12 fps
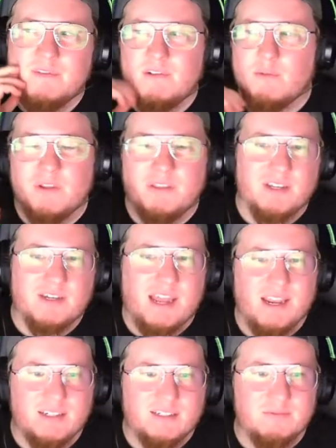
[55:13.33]
just
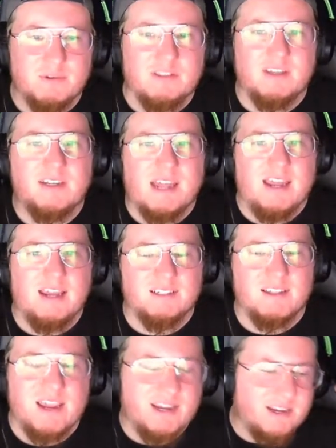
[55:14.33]
with today's
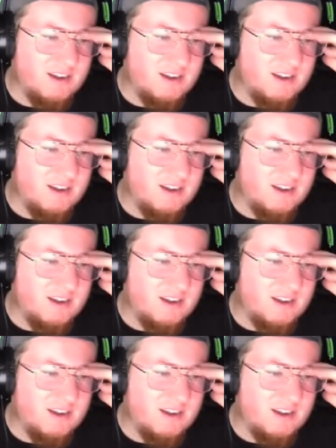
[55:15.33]
like